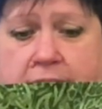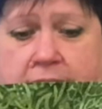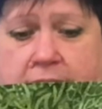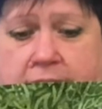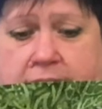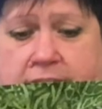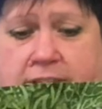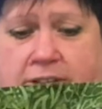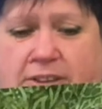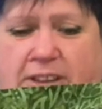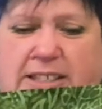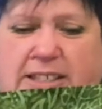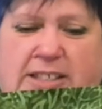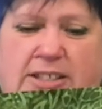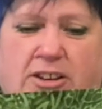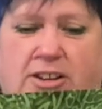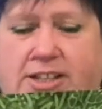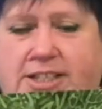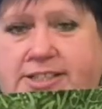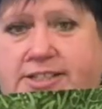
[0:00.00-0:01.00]
So yeah,
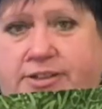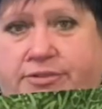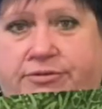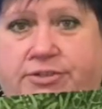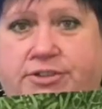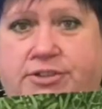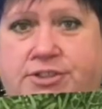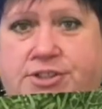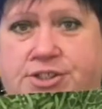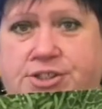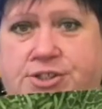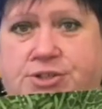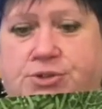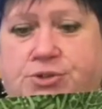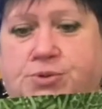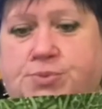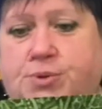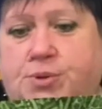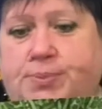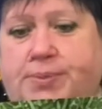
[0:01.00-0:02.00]
slightly different to your
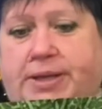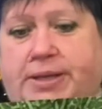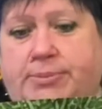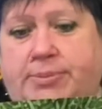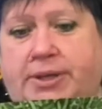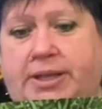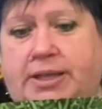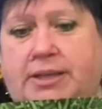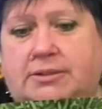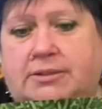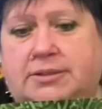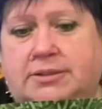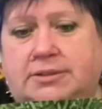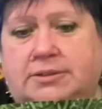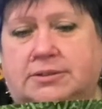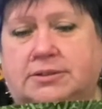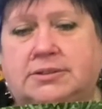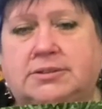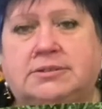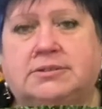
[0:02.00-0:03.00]
normal, maybe. I
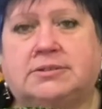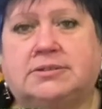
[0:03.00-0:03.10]
don't know.